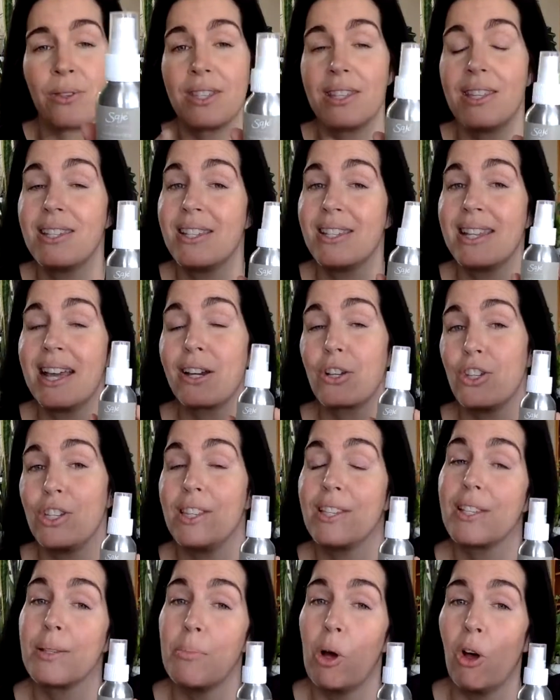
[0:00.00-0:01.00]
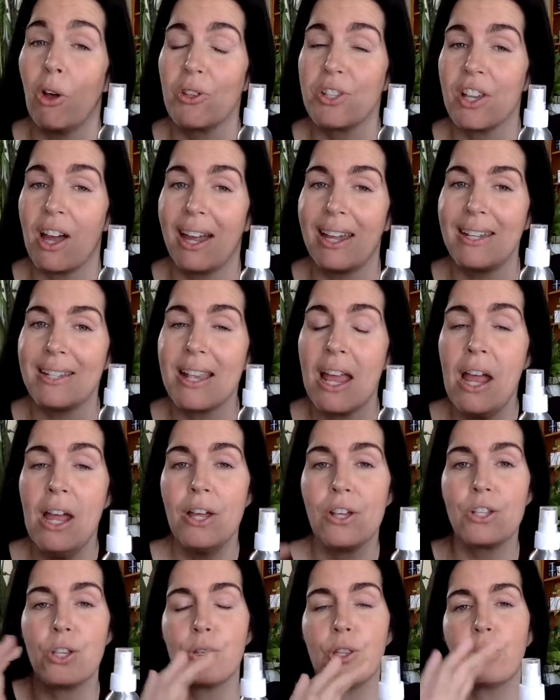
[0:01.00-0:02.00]
this is actually the small size.
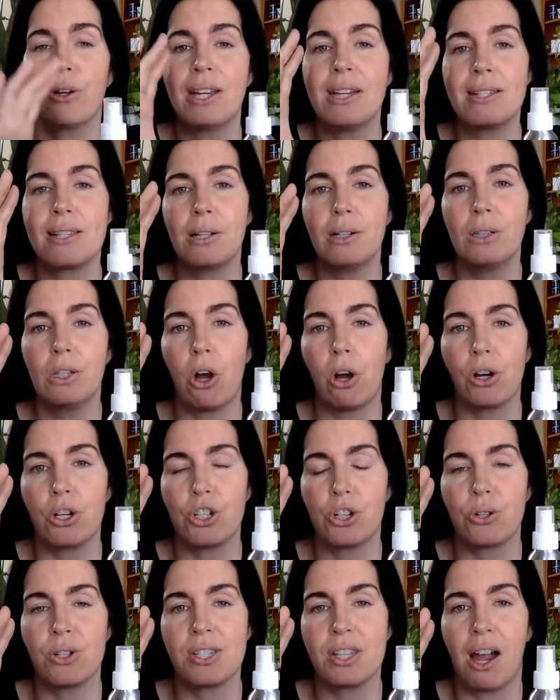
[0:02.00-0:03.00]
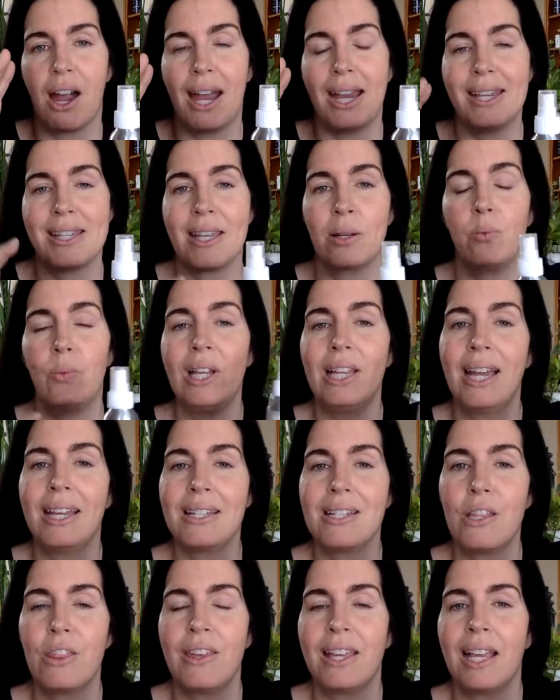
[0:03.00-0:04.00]
So there is a larger size, and we like
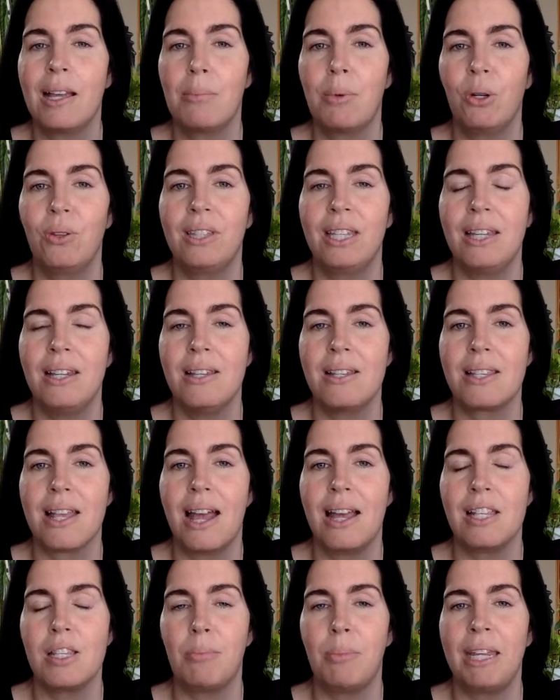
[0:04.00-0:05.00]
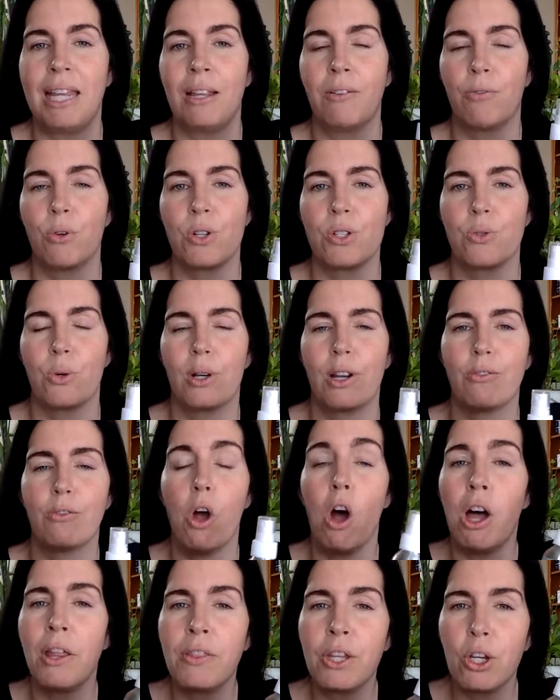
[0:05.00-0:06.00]
to think about these as being for sort of
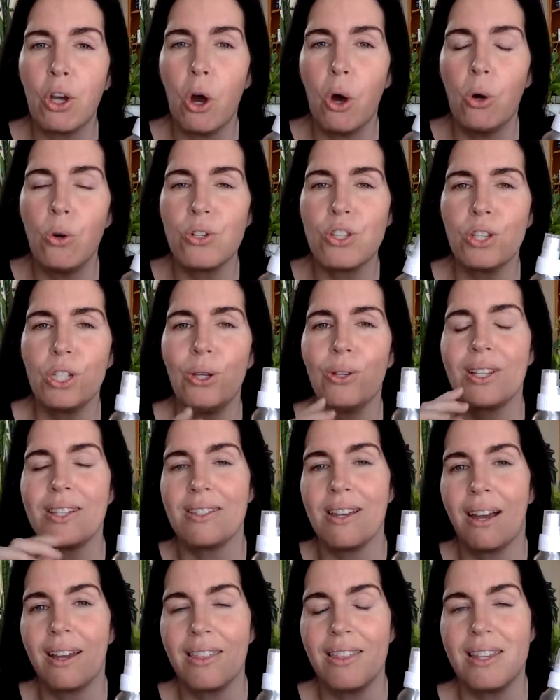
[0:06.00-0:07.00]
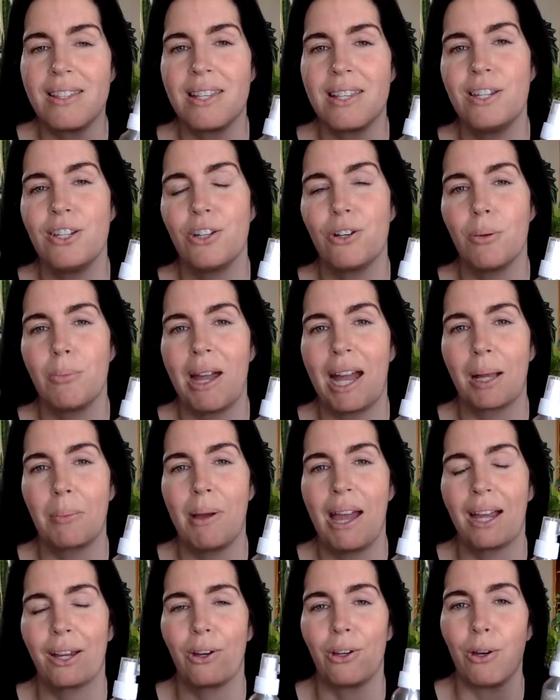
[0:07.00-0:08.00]
on the go, so you can tuck this into your
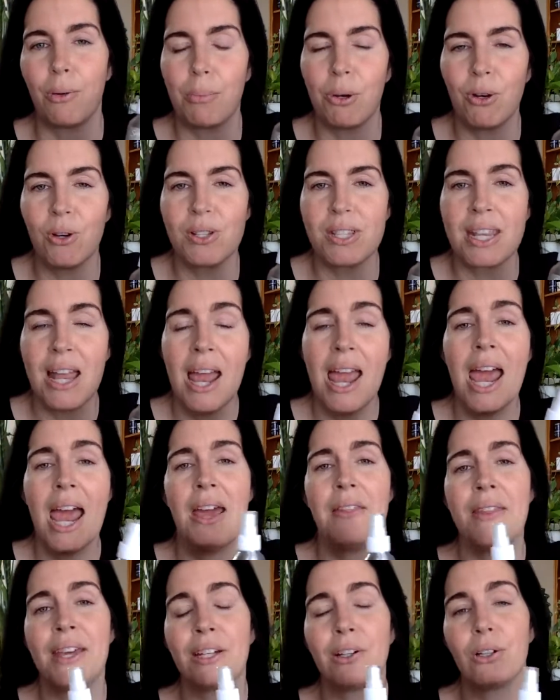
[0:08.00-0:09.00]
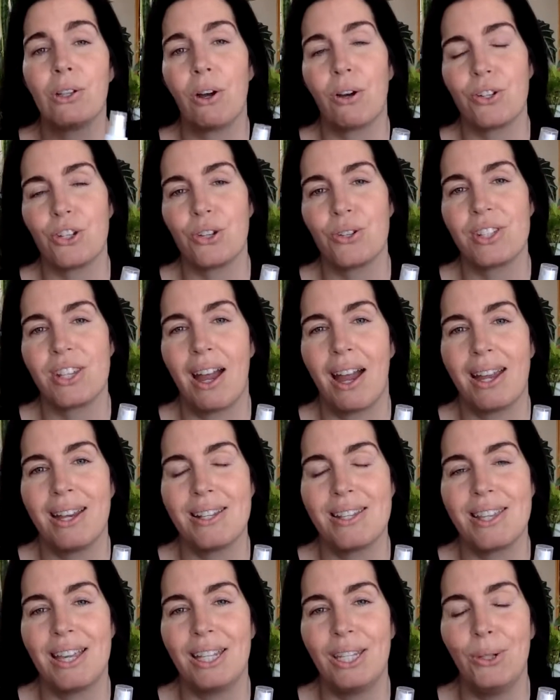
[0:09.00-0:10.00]
backpack or your purse, and then a larger
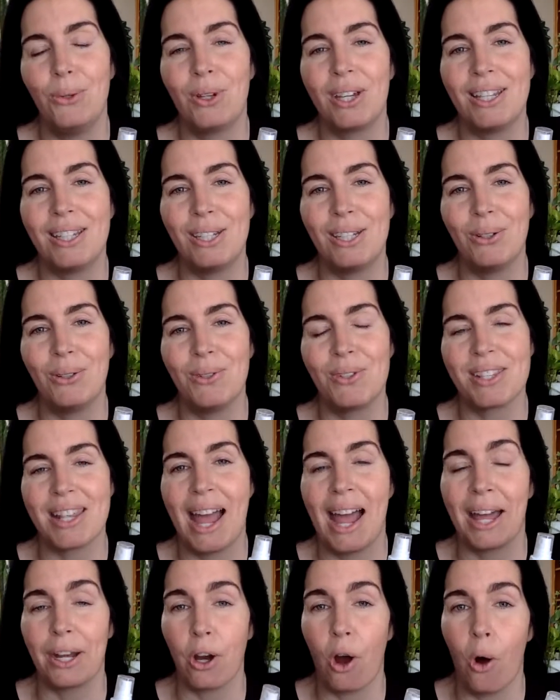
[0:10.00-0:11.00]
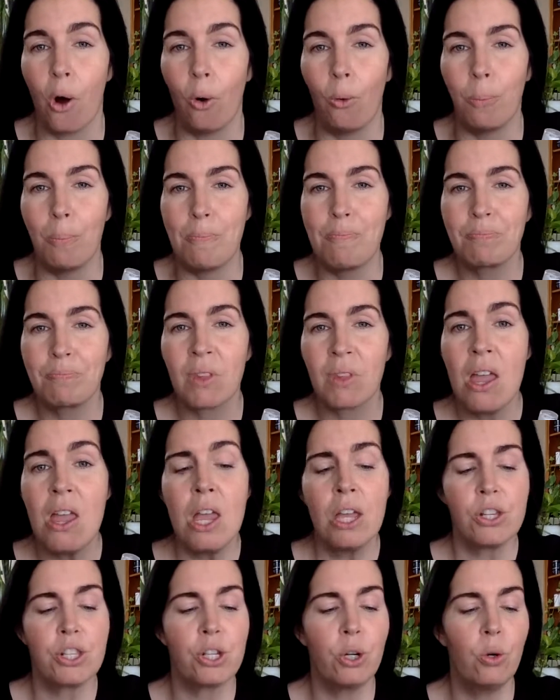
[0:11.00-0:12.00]
size that you can use at home.
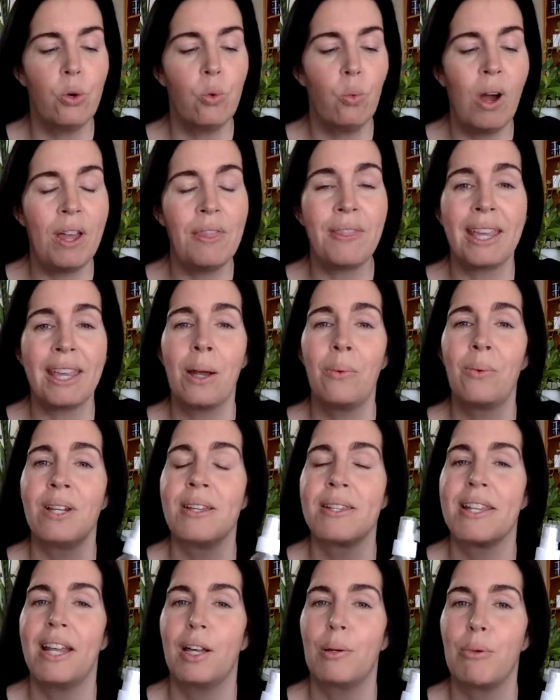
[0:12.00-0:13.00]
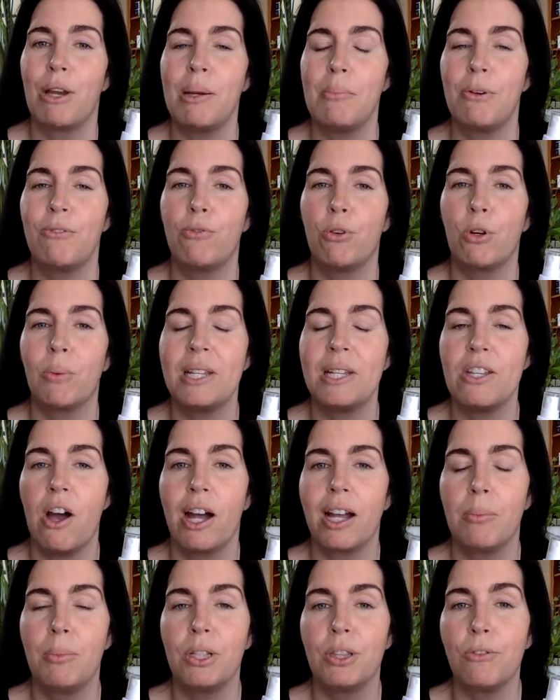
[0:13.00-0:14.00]
So one thing I want to celebrate before we
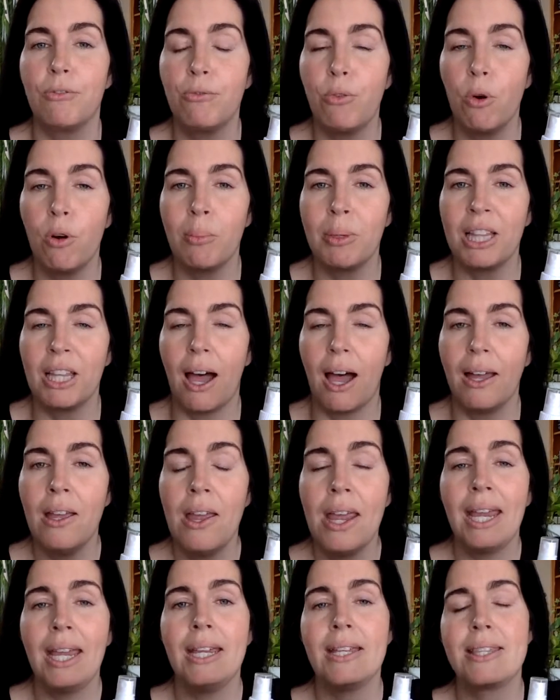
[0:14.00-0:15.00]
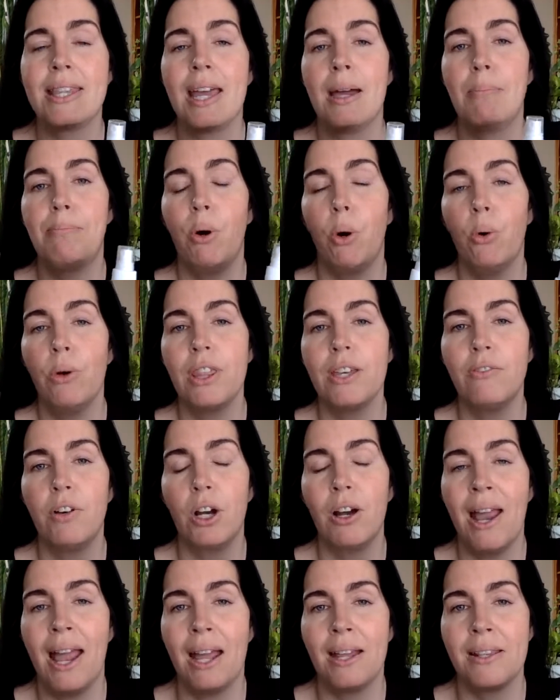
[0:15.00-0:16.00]
talk about the formula is that both of
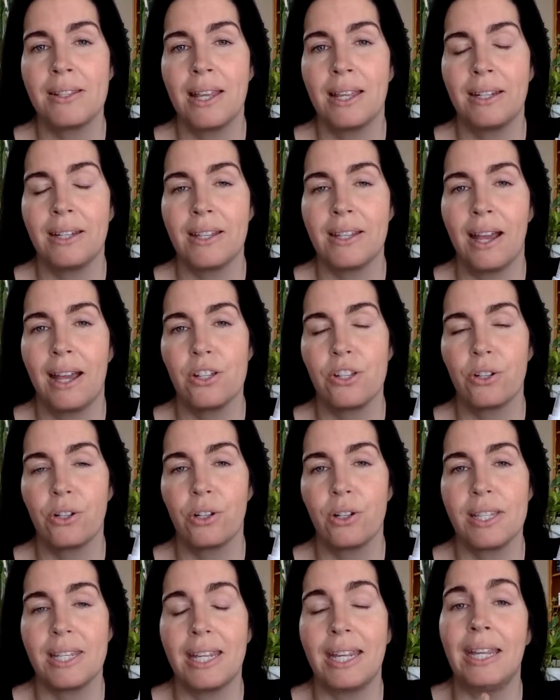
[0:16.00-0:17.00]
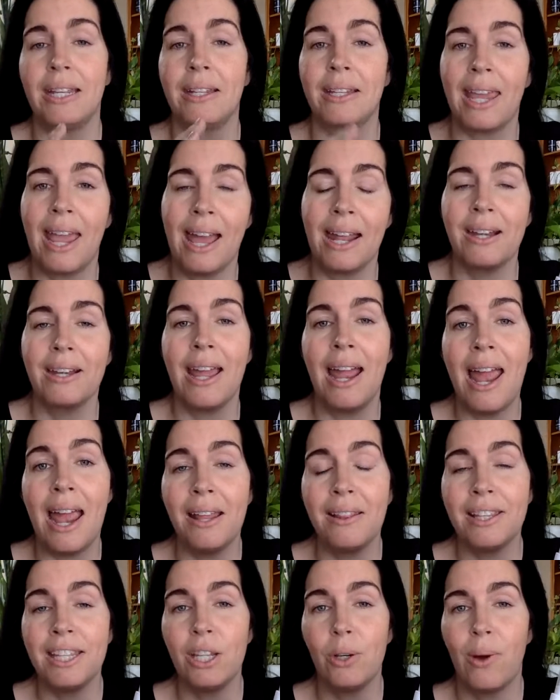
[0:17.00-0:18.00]
our hand sanitizers in Canada
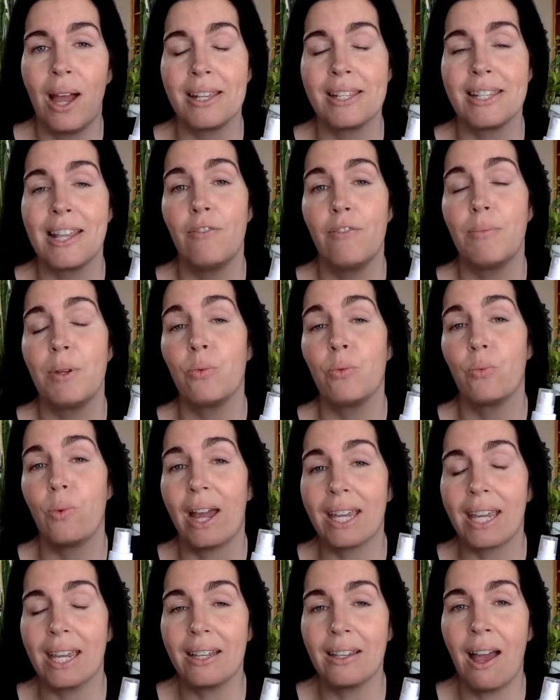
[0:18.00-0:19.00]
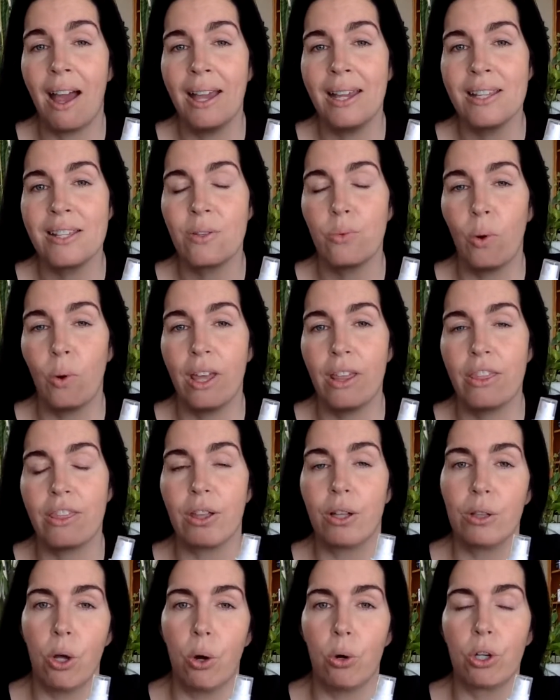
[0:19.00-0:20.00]
and the US have been recognized with the
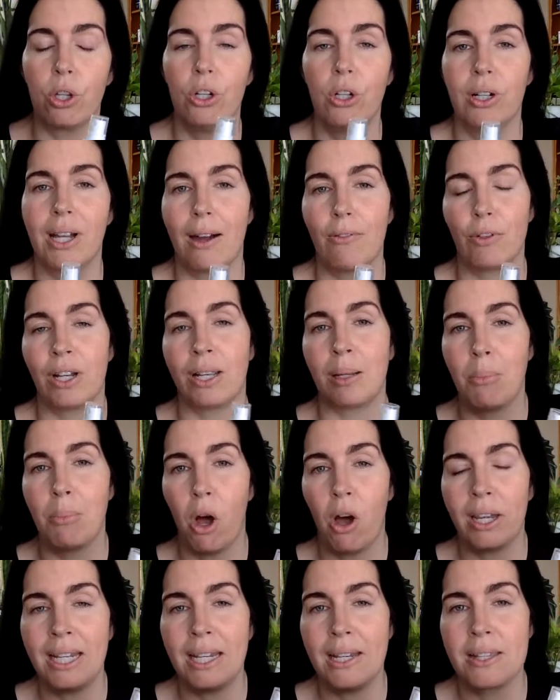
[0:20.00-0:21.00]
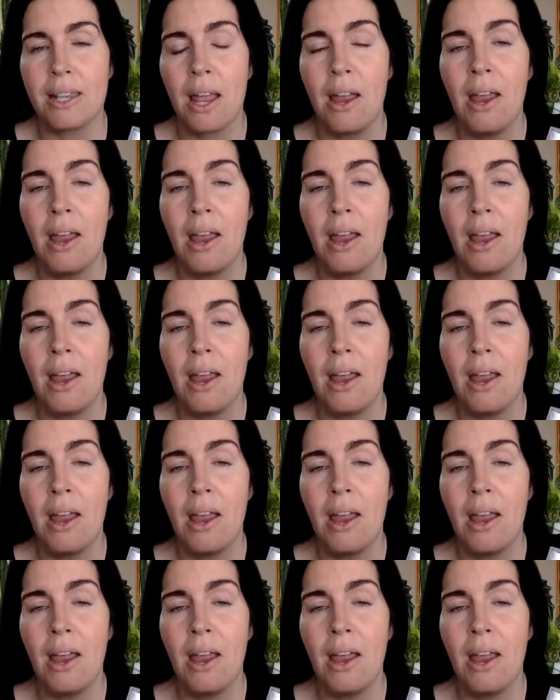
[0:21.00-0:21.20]
local governing bodies